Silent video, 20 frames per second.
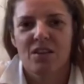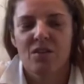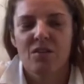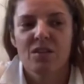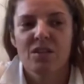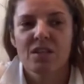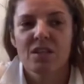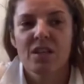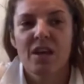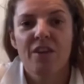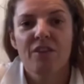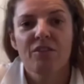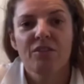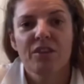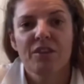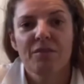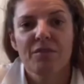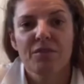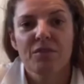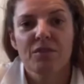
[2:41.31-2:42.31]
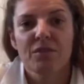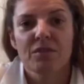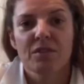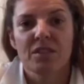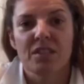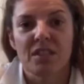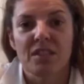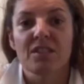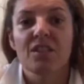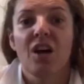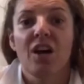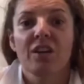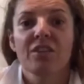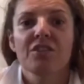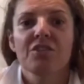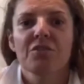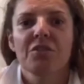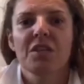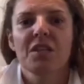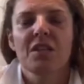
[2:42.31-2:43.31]
There is another liver
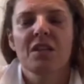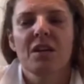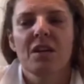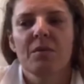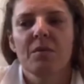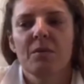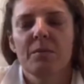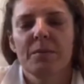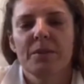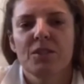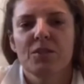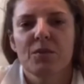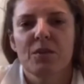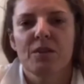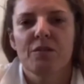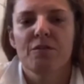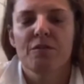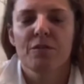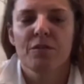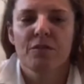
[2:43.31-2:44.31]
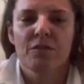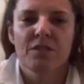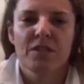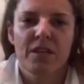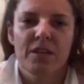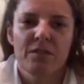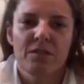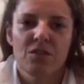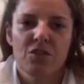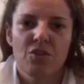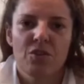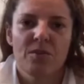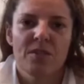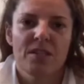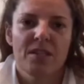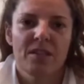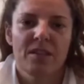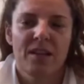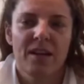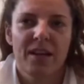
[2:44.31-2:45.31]
detox drink that I will be doing further down the
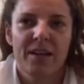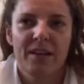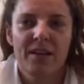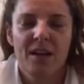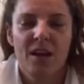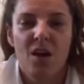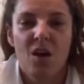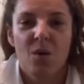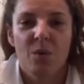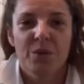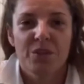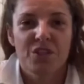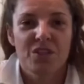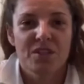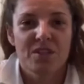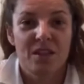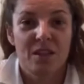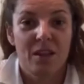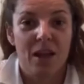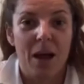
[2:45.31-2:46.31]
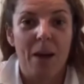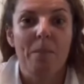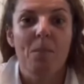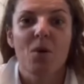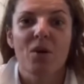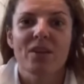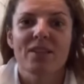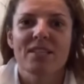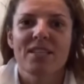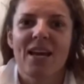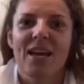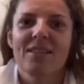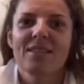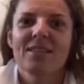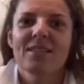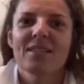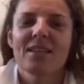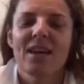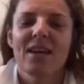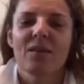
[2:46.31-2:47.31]
juicing line, which is a lot more intense.